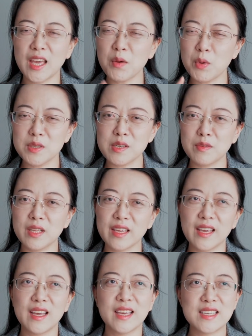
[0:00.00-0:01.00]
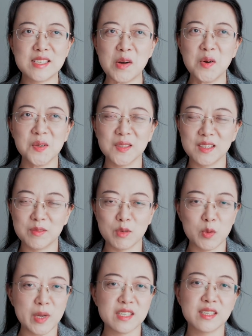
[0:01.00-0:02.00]
He will definitely get his own
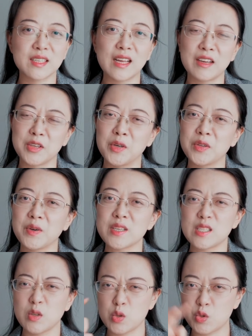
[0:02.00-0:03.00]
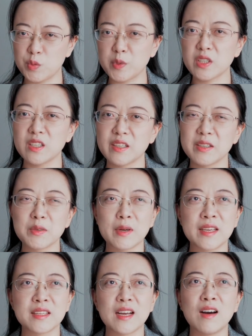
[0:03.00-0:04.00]
romantic line, although it's not super clear
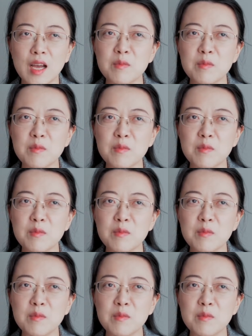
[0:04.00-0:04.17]
right now.